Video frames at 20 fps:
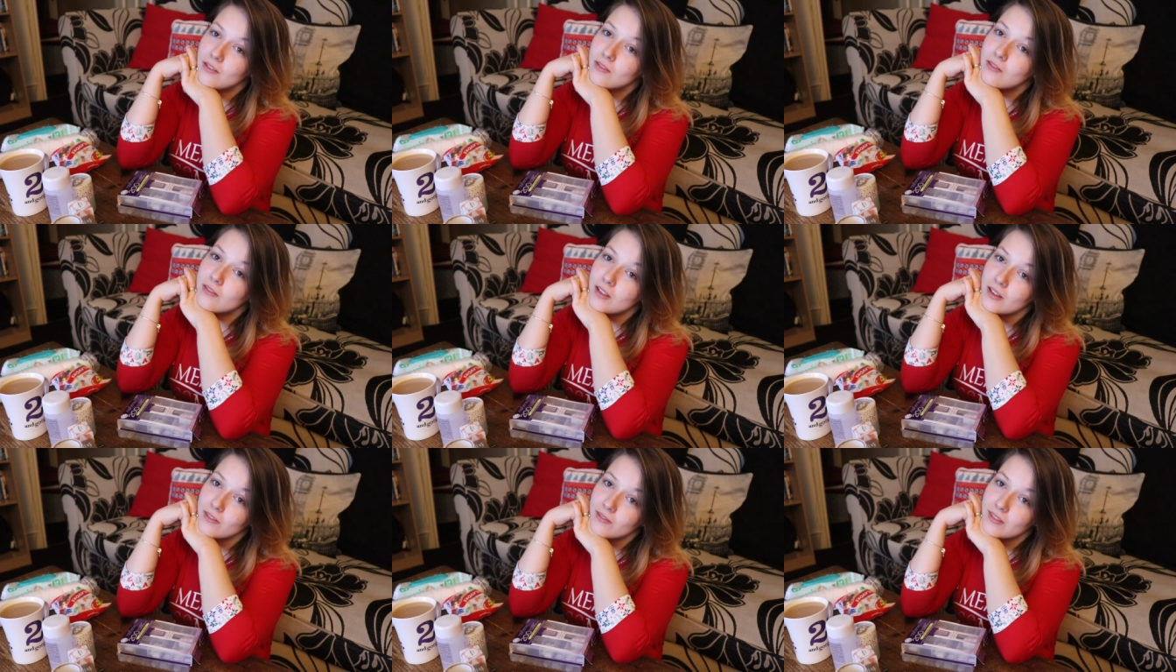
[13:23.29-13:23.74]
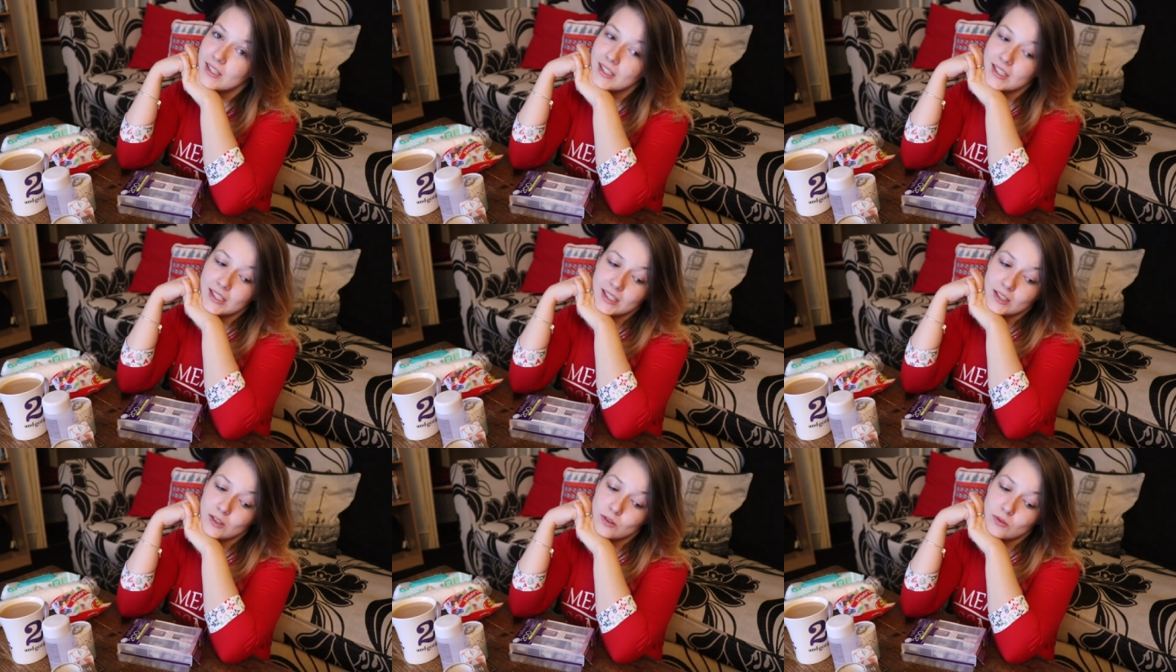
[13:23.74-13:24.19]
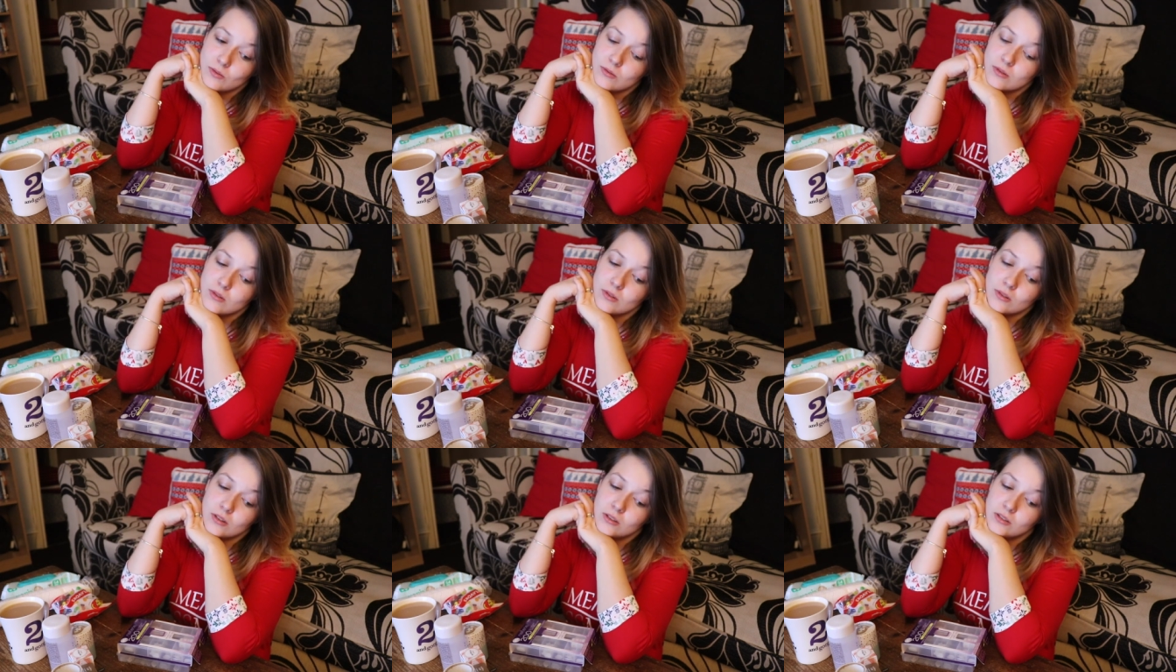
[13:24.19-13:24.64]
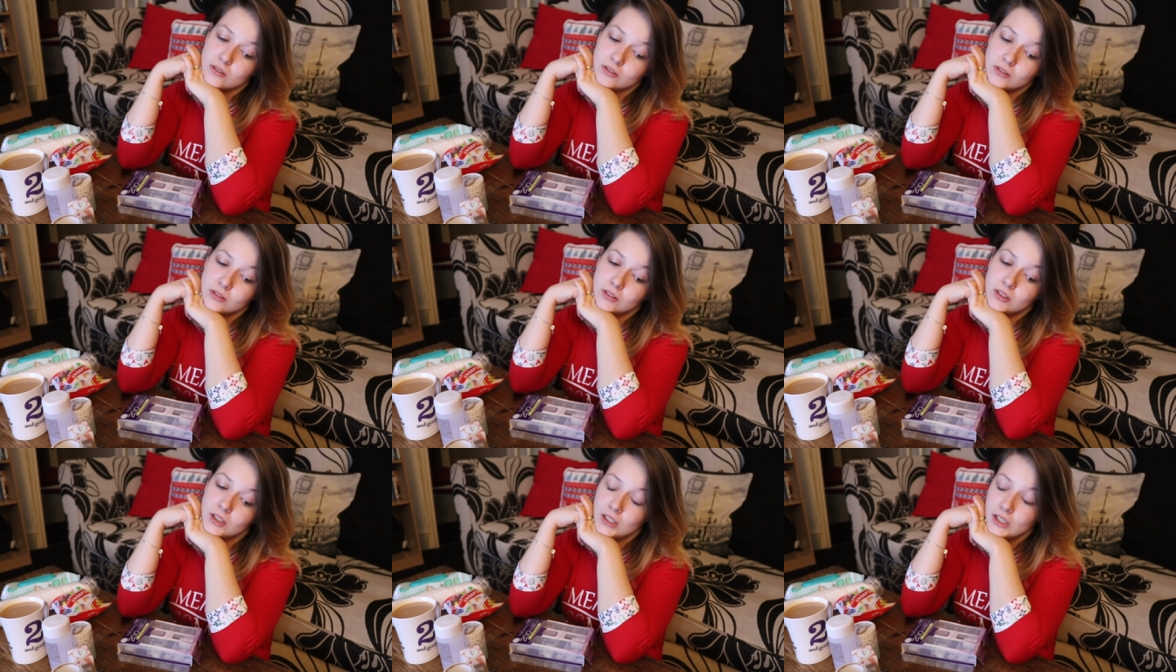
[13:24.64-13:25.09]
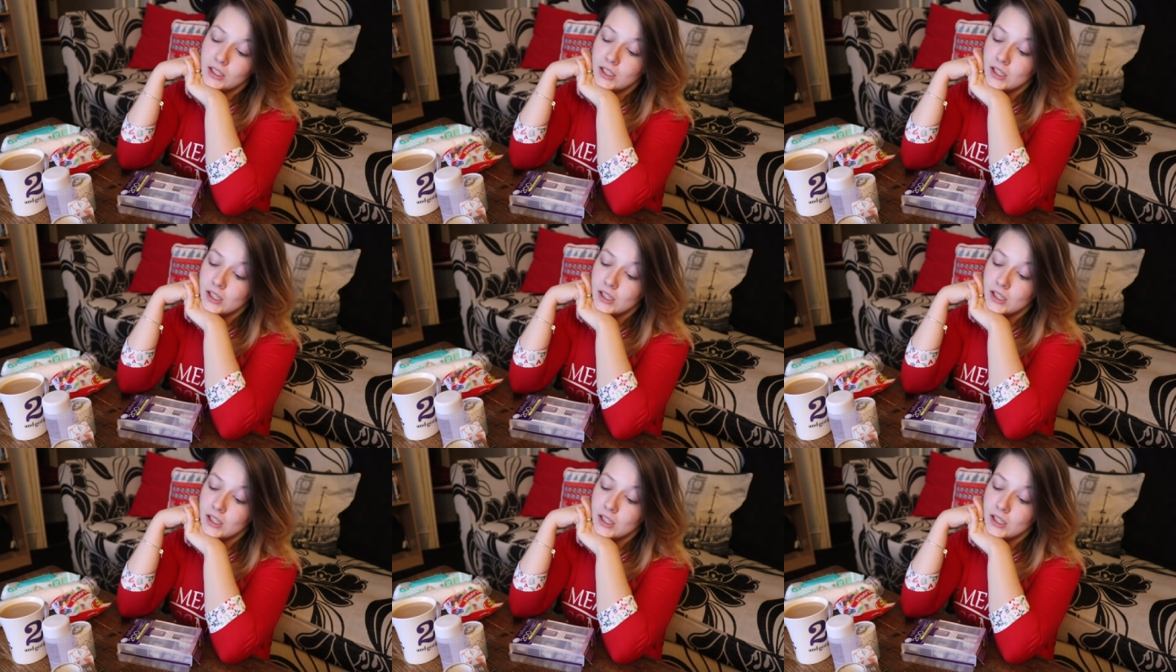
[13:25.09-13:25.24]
of lovely nails on.